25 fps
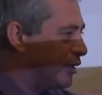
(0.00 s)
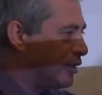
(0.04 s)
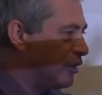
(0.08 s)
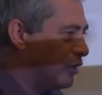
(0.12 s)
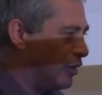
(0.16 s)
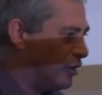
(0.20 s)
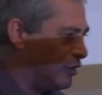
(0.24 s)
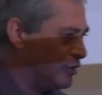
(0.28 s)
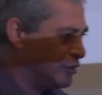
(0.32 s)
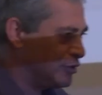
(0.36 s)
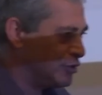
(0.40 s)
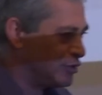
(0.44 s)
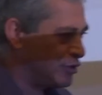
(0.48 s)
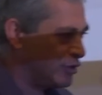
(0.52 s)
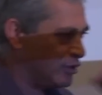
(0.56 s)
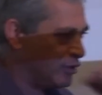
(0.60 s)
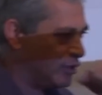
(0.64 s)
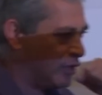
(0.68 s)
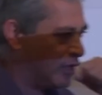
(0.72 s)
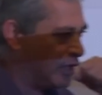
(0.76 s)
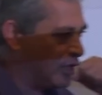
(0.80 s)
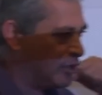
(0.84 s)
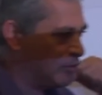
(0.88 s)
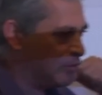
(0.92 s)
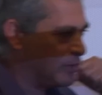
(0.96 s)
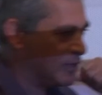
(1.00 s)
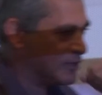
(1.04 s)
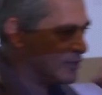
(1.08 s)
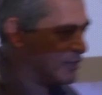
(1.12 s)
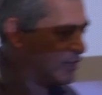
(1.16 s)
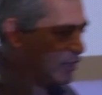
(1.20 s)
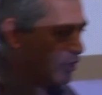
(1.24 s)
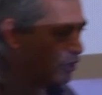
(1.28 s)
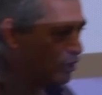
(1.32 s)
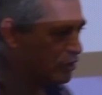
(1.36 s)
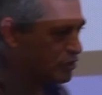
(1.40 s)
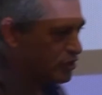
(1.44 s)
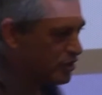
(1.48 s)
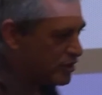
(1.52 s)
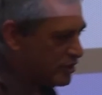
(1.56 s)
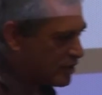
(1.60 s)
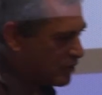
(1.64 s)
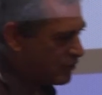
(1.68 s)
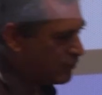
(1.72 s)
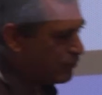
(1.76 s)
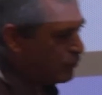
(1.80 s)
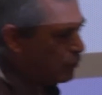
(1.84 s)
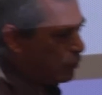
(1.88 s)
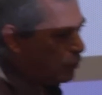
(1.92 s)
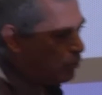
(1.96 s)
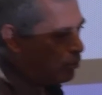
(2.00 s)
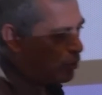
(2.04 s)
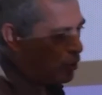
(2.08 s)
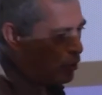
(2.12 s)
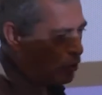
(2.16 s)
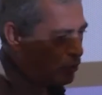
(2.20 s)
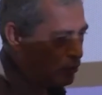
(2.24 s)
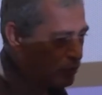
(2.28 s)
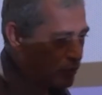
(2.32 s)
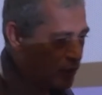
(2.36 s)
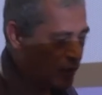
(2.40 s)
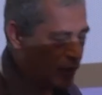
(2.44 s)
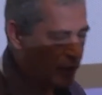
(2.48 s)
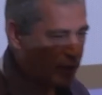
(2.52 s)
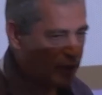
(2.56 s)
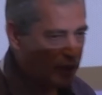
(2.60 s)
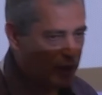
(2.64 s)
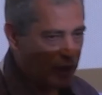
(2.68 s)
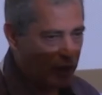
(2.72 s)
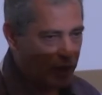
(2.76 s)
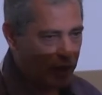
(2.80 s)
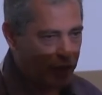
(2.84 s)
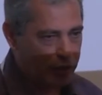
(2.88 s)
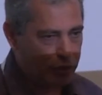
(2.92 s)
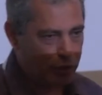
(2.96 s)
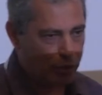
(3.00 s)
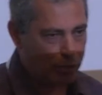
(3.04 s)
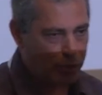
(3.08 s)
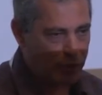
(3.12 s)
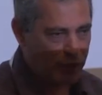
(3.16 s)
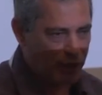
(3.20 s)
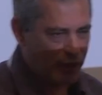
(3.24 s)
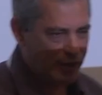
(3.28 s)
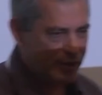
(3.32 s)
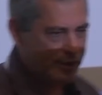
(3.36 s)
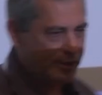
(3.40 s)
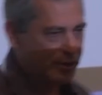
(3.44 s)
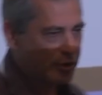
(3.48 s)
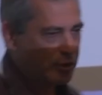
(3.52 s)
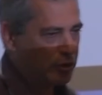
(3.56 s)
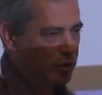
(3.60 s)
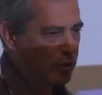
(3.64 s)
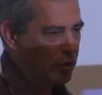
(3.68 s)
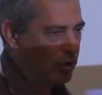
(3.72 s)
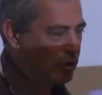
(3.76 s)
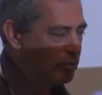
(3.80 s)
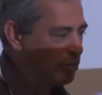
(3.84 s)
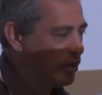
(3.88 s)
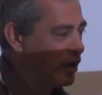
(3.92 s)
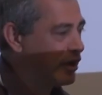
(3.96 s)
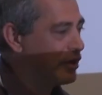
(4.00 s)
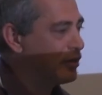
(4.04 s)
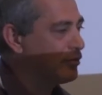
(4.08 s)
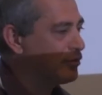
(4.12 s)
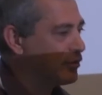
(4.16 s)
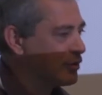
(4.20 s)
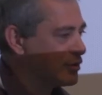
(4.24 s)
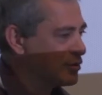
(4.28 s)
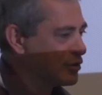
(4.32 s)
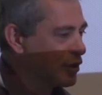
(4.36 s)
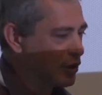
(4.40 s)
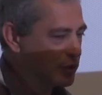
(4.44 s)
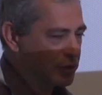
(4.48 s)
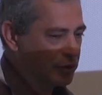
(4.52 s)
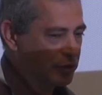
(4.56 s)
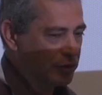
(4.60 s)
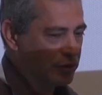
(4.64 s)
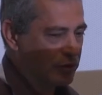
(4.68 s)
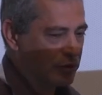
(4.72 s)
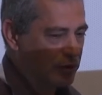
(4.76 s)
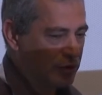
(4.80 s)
launch, and basically launches a full-blown Hadoop cluster on my infrastructure.